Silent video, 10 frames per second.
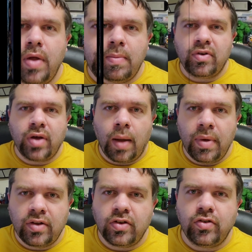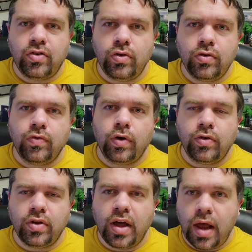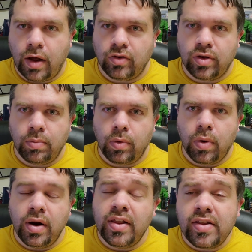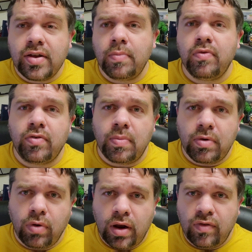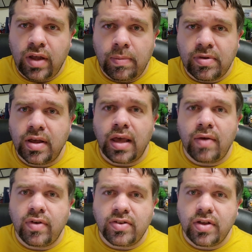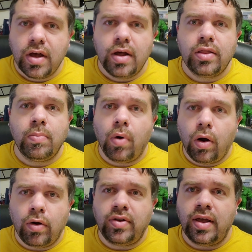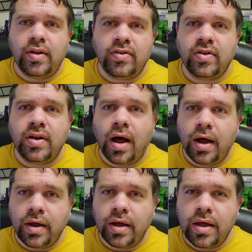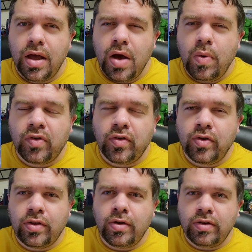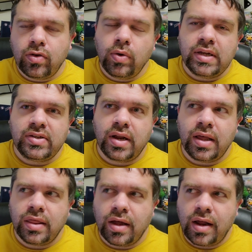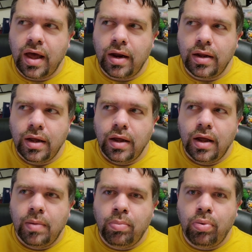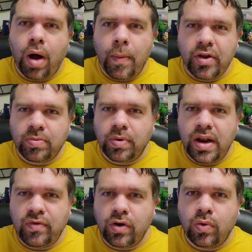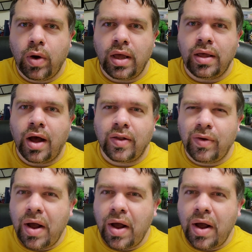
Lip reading: Image Comics is Jules Verne's Lighthouse #1, and this comes from the creative teams that gave us The Marked and Sonata, which are two series that I thought had promise but never quite got there.